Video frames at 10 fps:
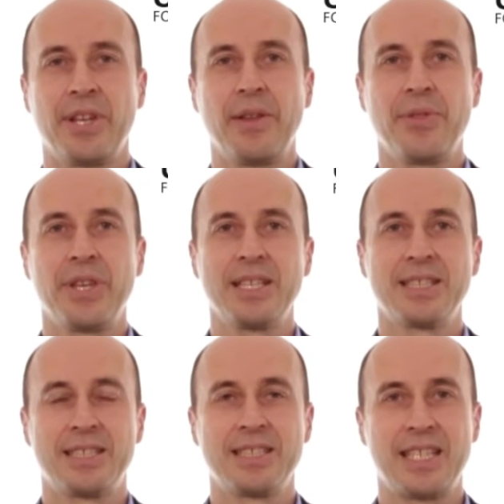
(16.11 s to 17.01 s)
10
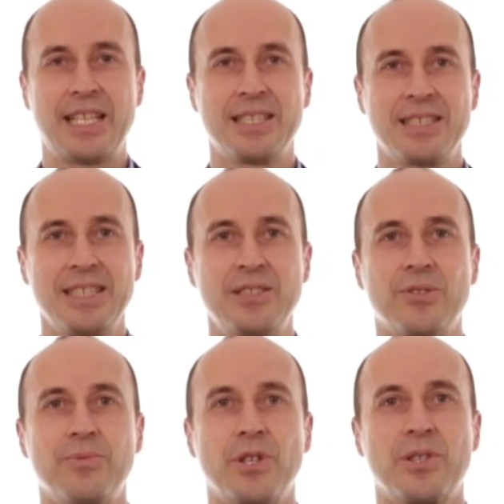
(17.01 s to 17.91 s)
Things Designers Need
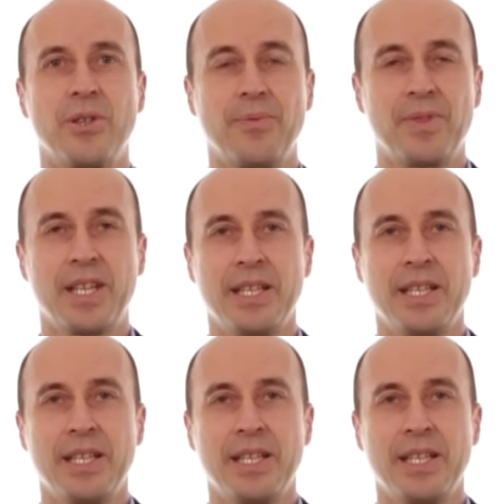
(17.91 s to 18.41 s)
to Work on.